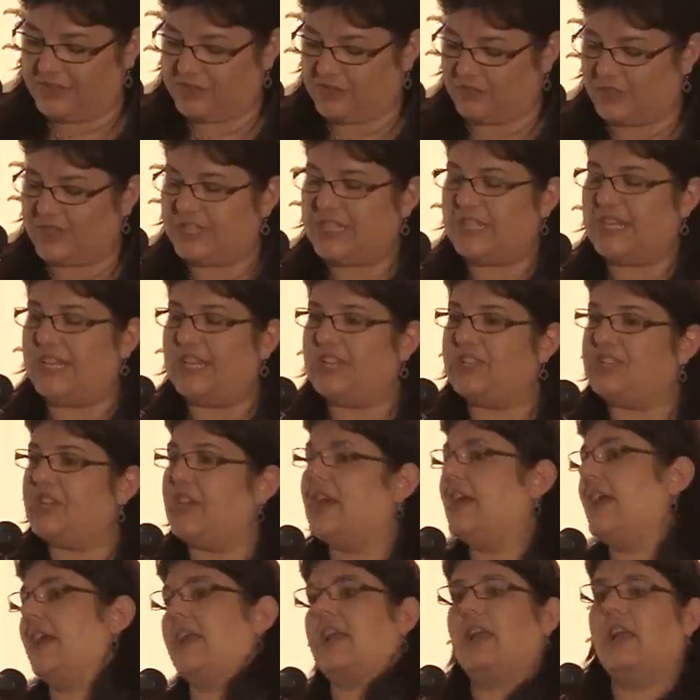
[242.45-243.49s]

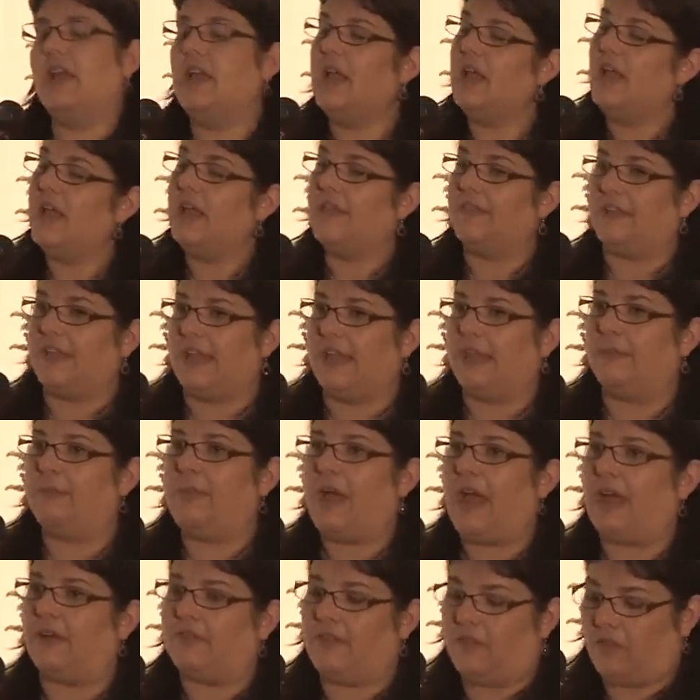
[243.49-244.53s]
strategic, the
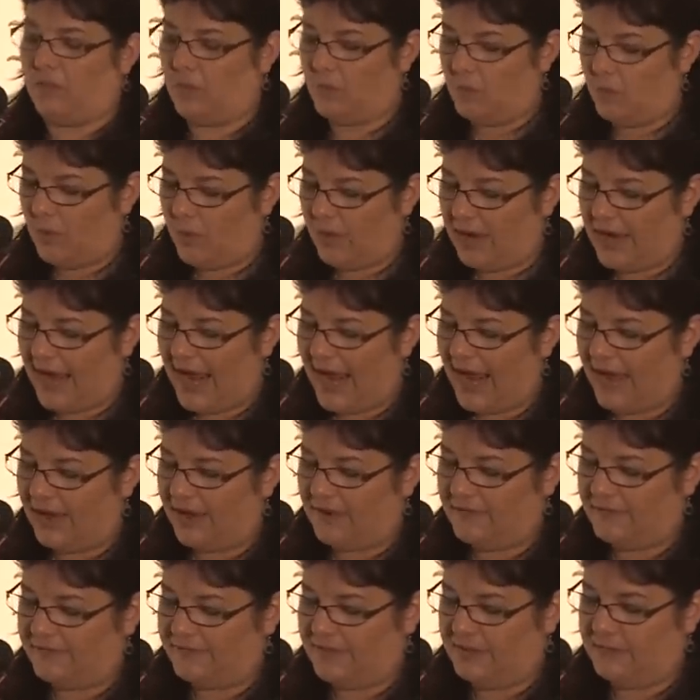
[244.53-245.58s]
impact that the war had
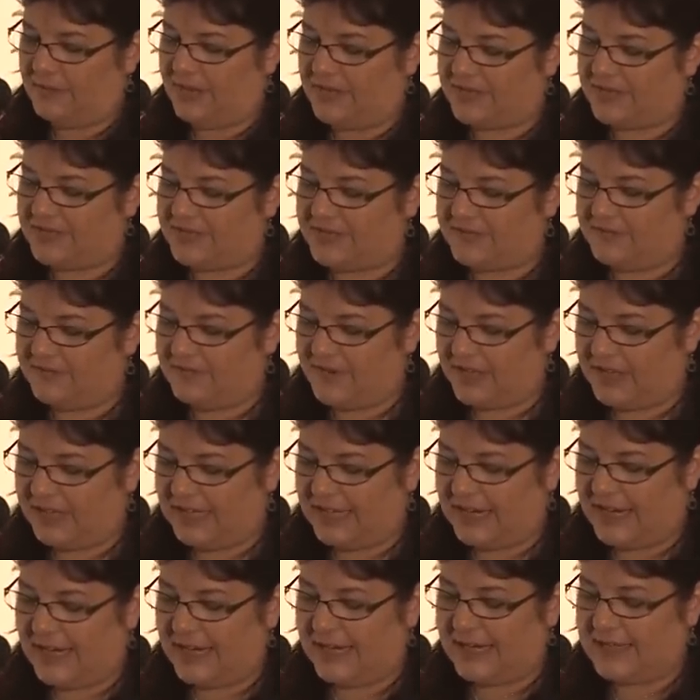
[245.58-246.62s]
on female
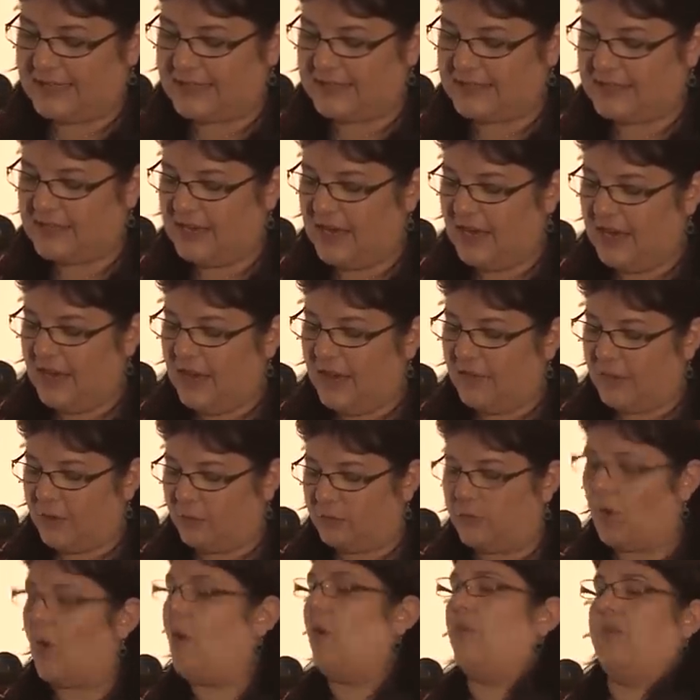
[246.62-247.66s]
civilians, the
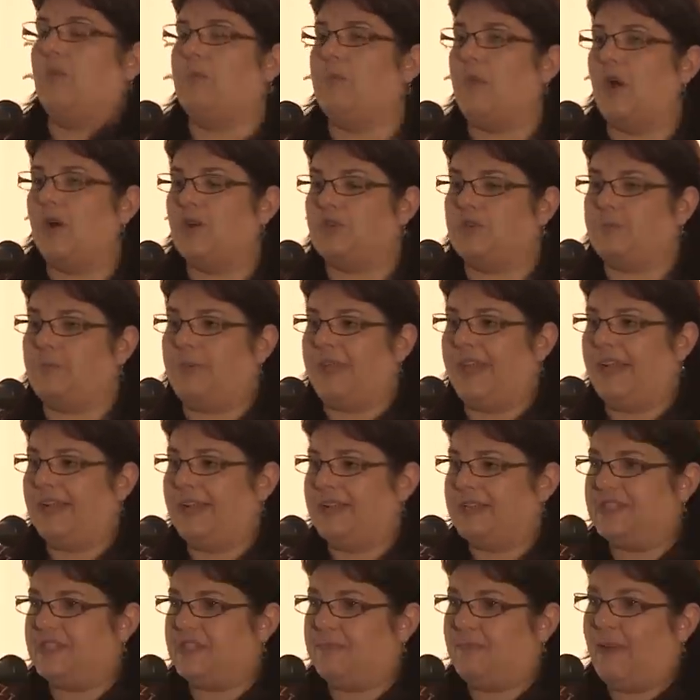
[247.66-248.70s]
role the march played
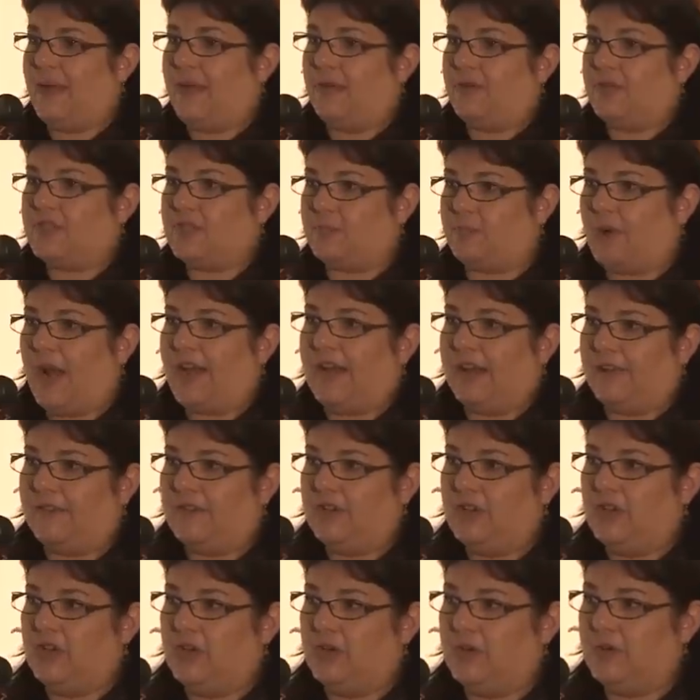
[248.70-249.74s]
in spe spreading the
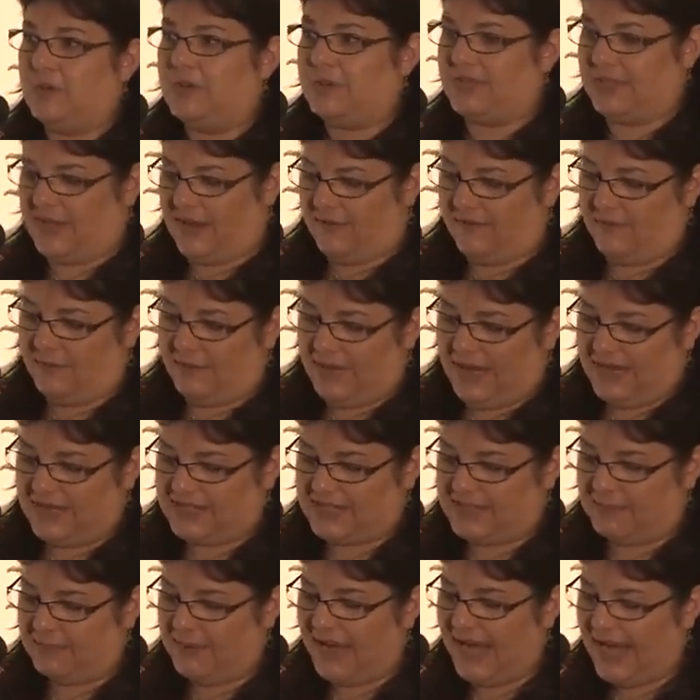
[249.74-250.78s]
news of
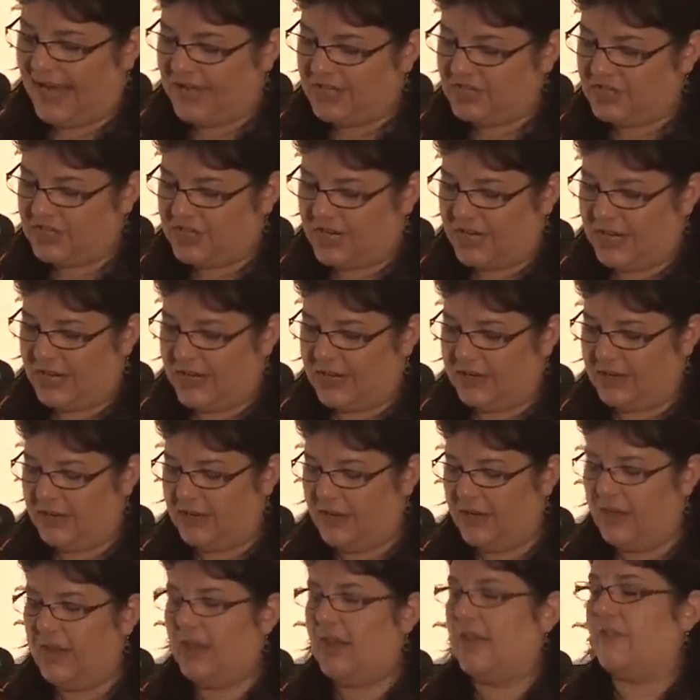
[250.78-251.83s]

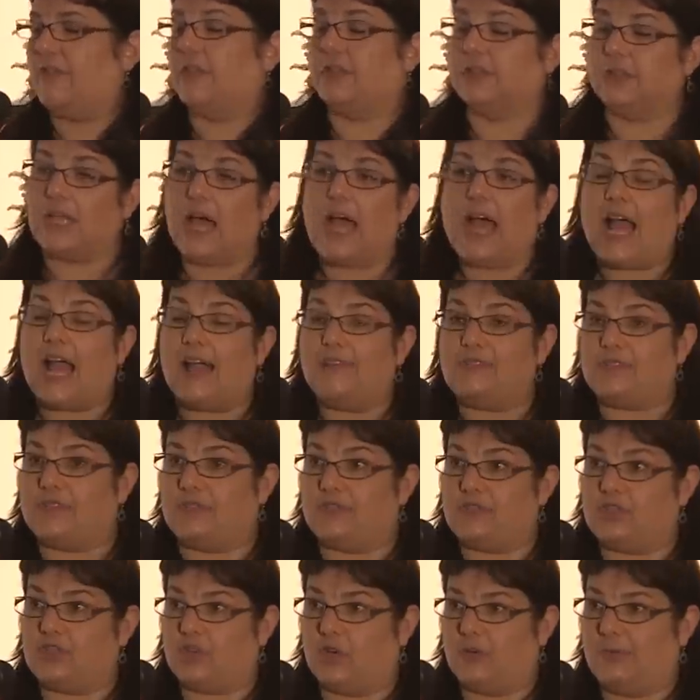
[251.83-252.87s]
emancipation, the lives
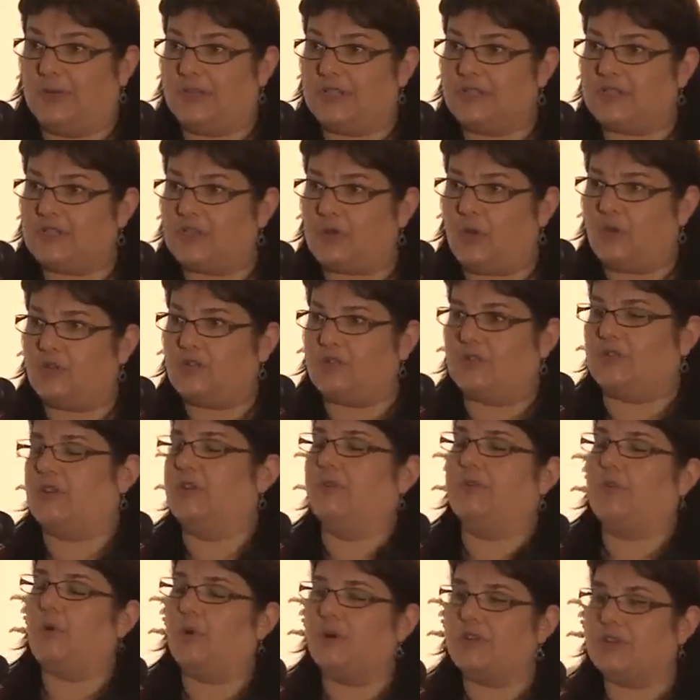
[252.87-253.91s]
of Sherman's soldiers, and
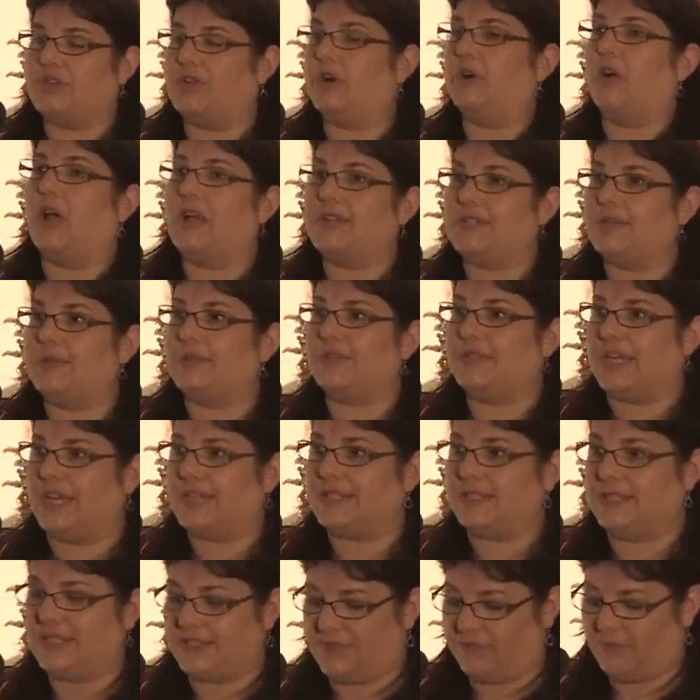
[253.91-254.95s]
of course, there are also
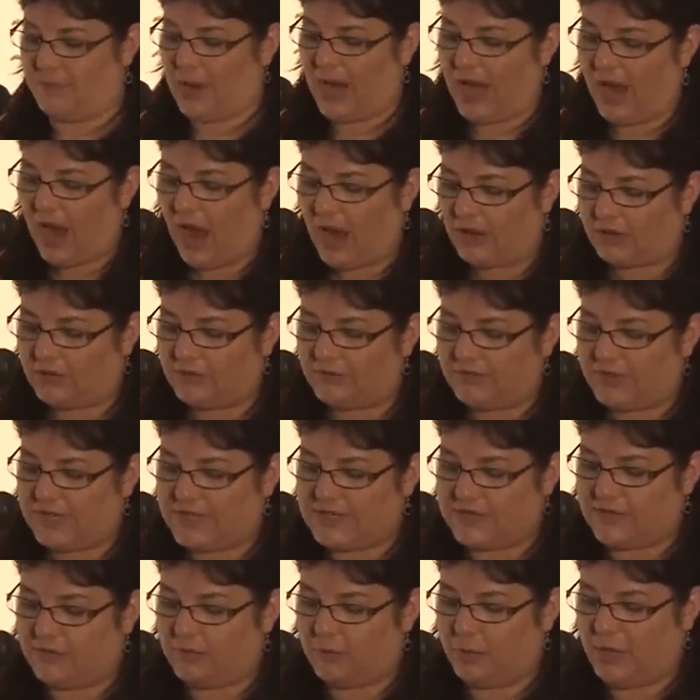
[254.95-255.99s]
dozens of
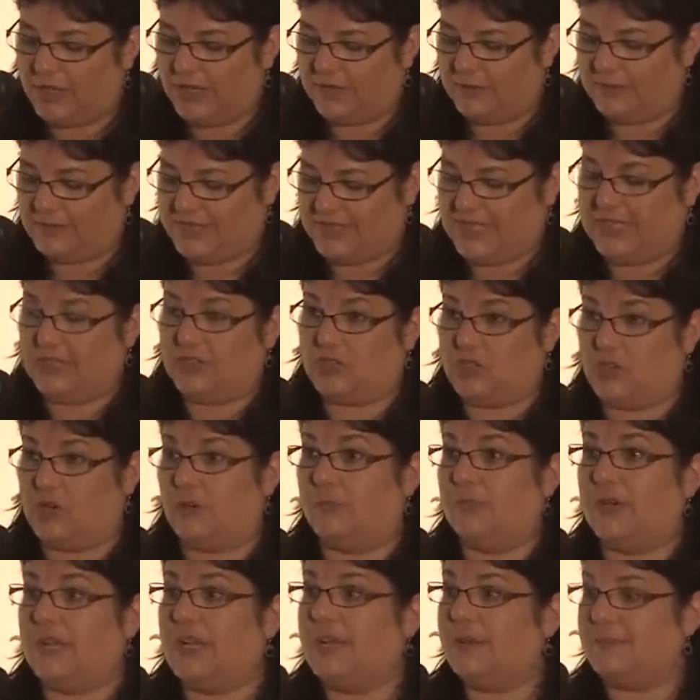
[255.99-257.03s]
biographies of William T.
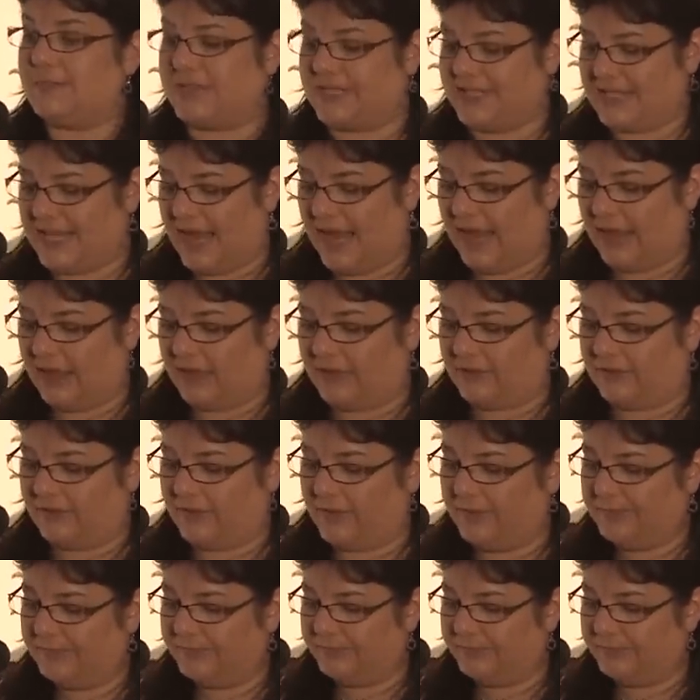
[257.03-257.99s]
Sherman himself.